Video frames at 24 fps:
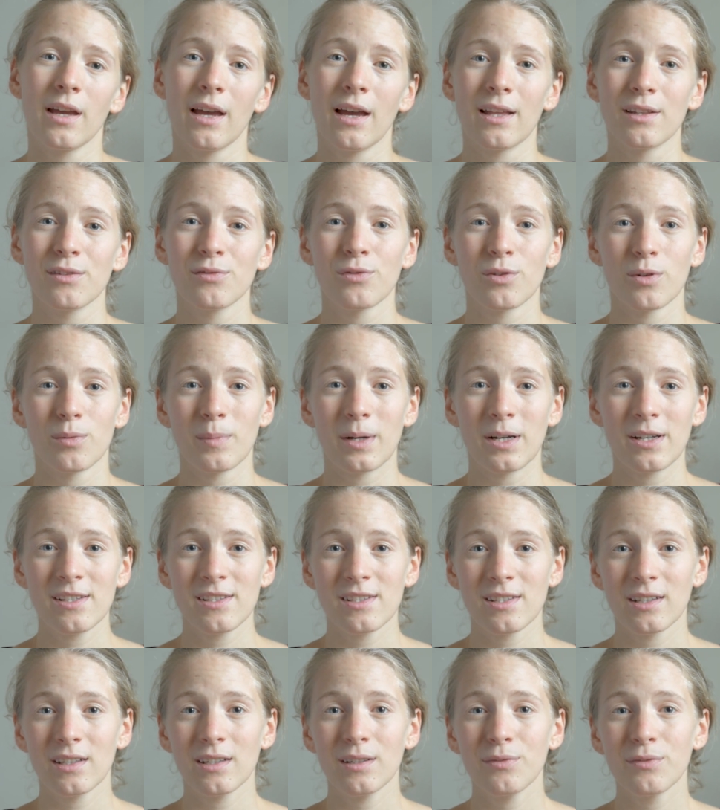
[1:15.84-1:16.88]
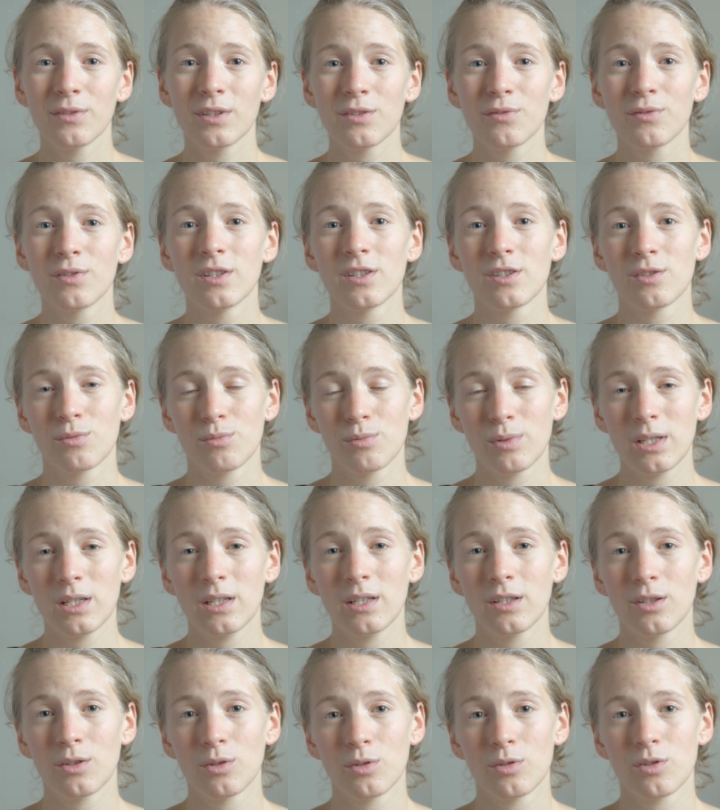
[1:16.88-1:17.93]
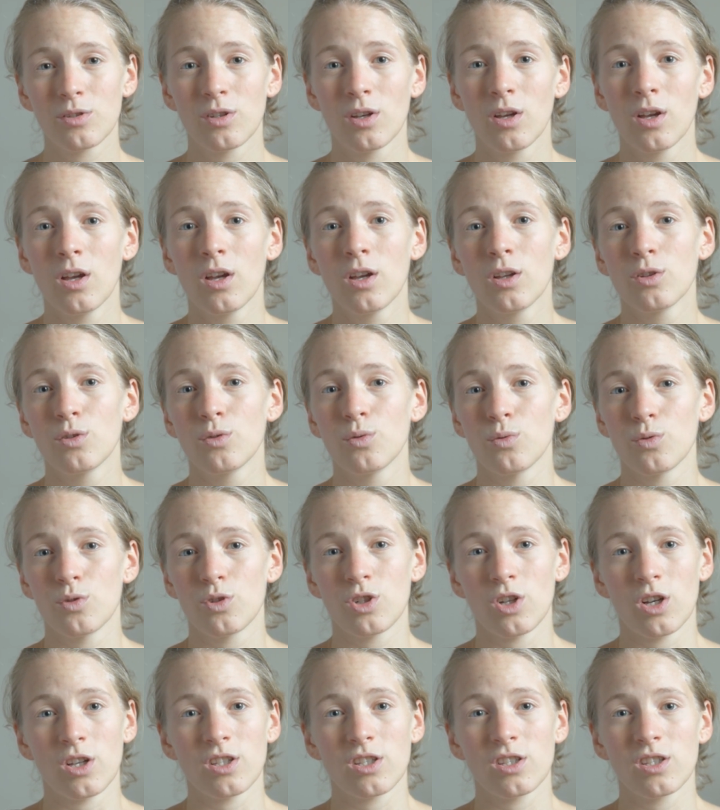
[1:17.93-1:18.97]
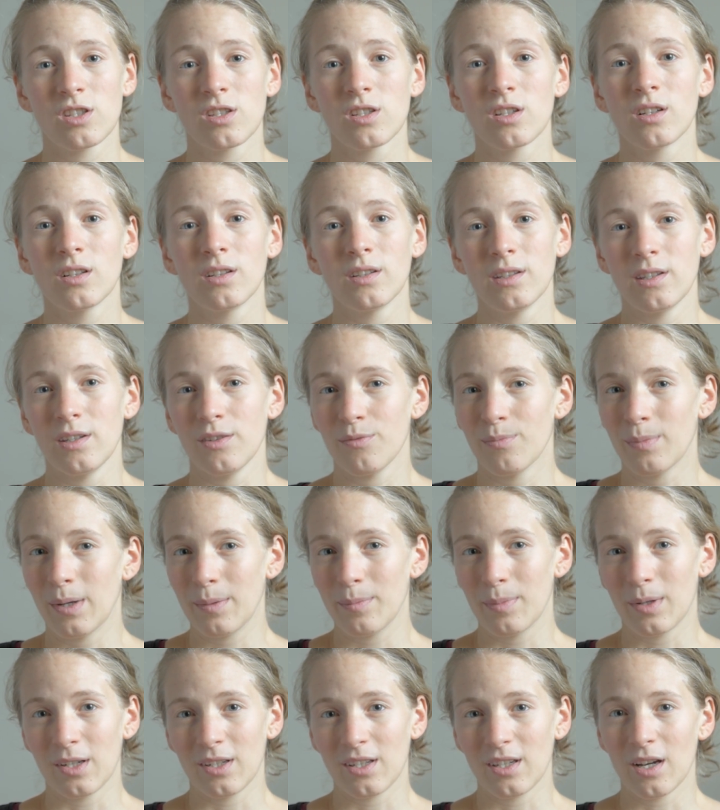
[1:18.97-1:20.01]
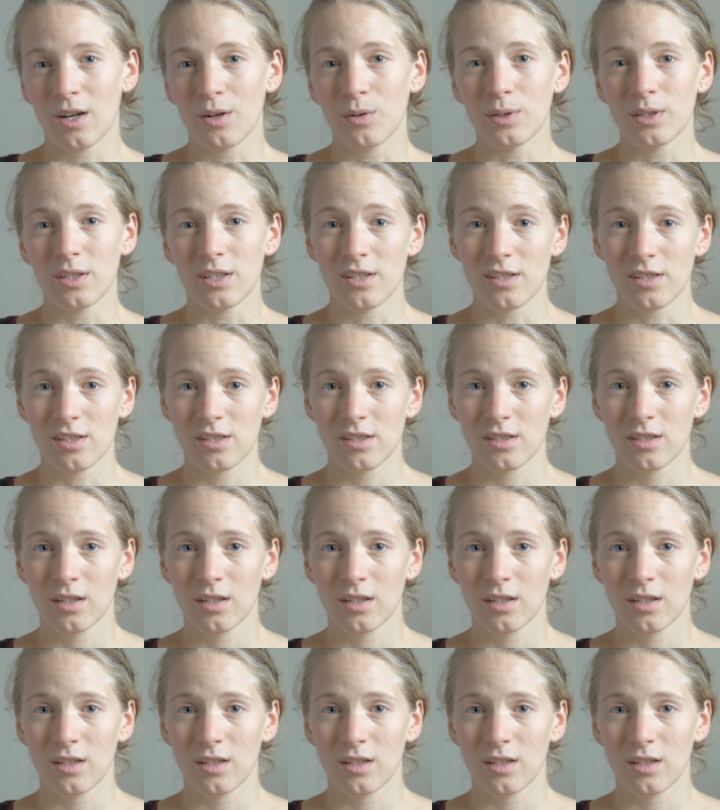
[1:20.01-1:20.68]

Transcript: And for myself, it feels really good to just leave my body how it is.